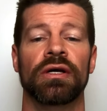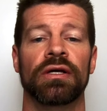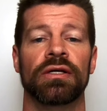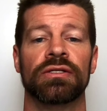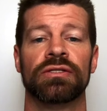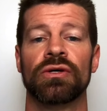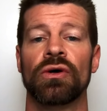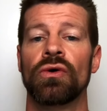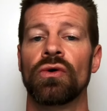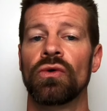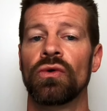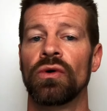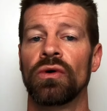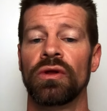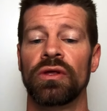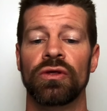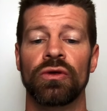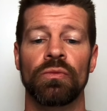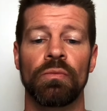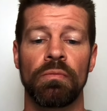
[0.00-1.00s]
So
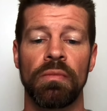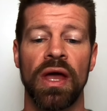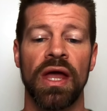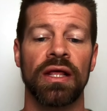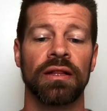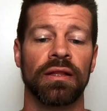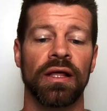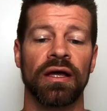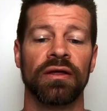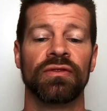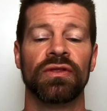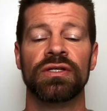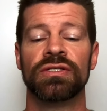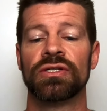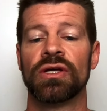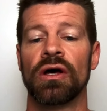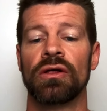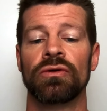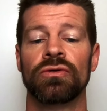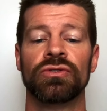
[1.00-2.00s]
you may like these
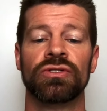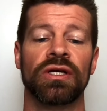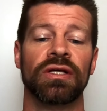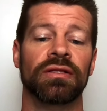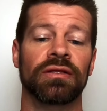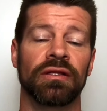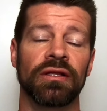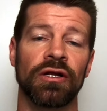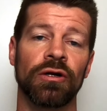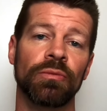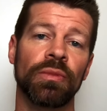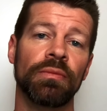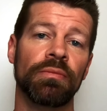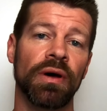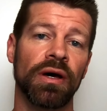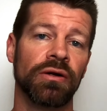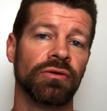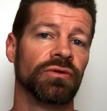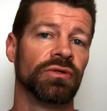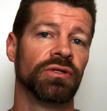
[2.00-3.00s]
colors a little bit
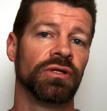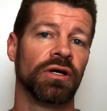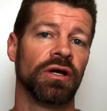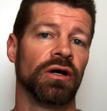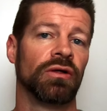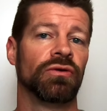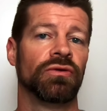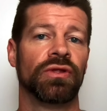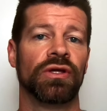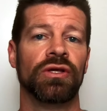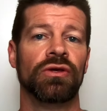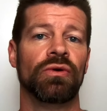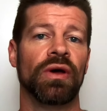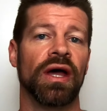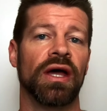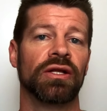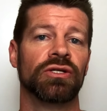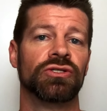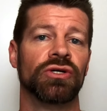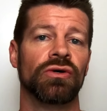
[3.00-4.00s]
better than the color that you
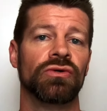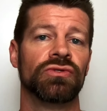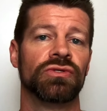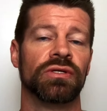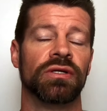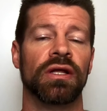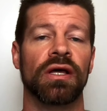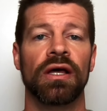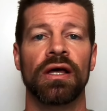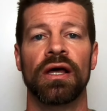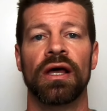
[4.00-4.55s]
had chosen.